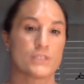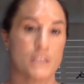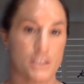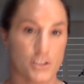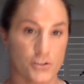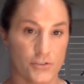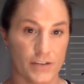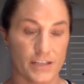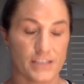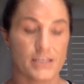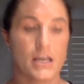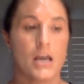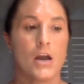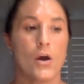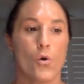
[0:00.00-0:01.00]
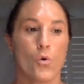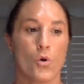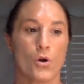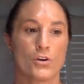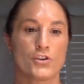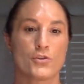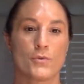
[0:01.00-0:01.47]
injuries
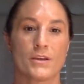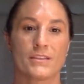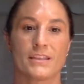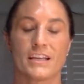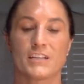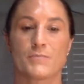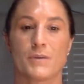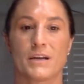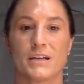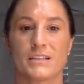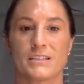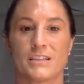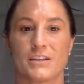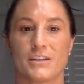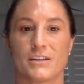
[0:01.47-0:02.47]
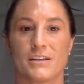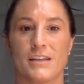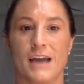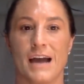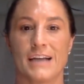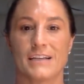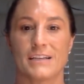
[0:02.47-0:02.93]
or doing things because they're
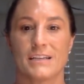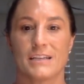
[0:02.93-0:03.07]
not